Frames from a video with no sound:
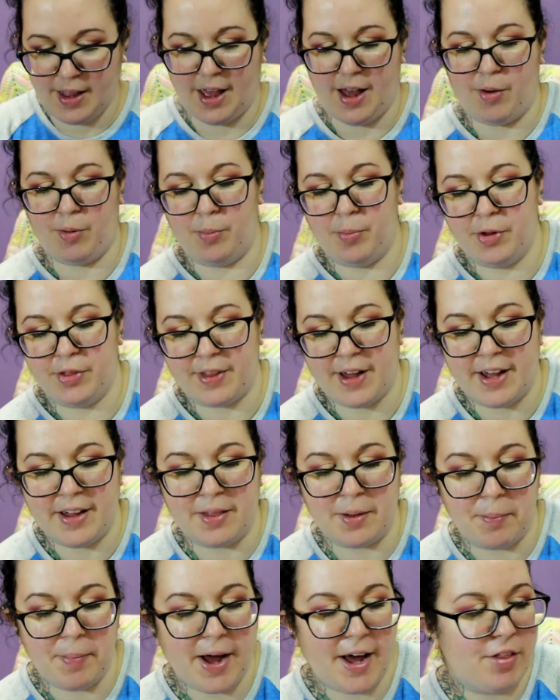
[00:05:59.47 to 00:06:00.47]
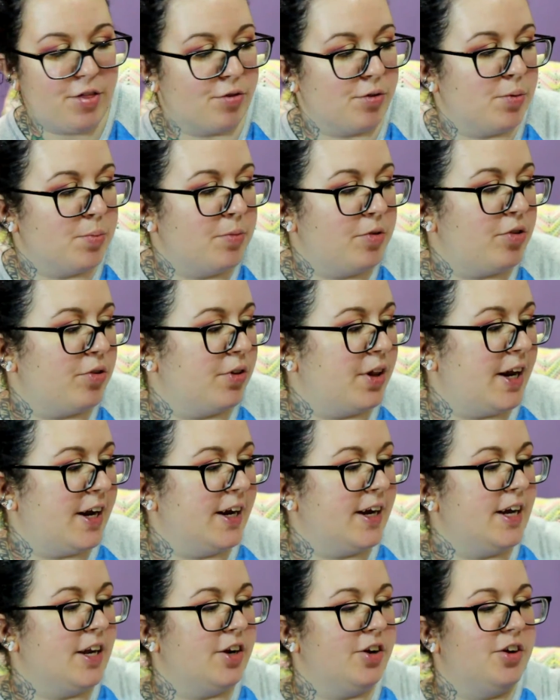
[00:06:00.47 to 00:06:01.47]
I will put that in the bathroom so that
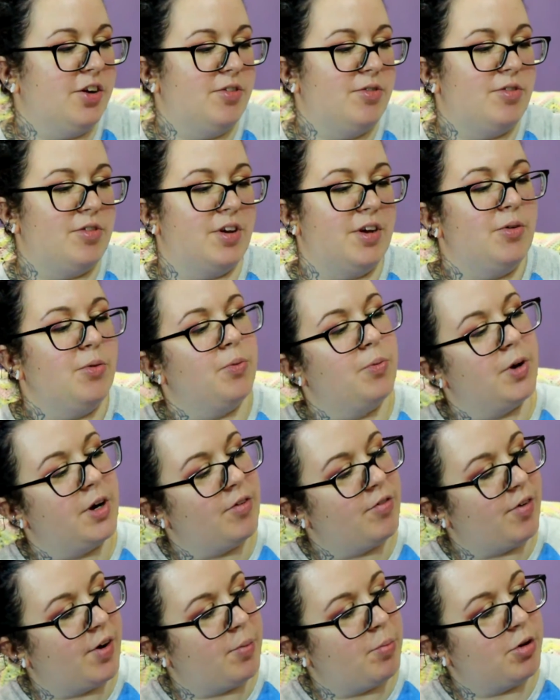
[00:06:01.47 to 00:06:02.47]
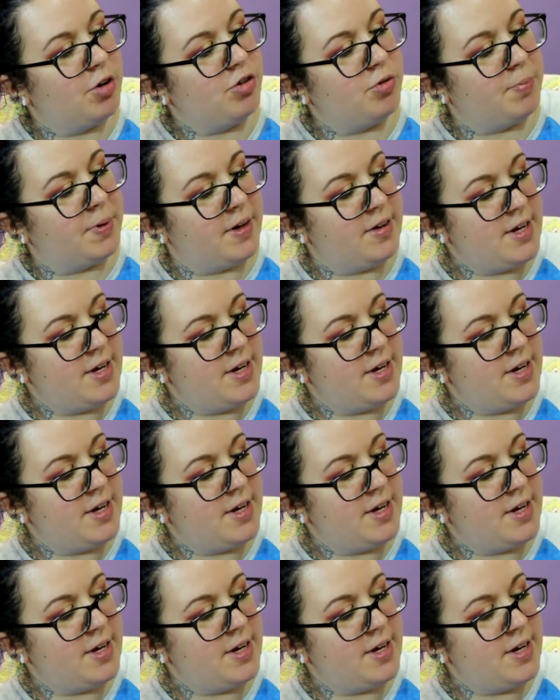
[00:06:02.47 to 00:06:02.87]
I can use it whenever I brush my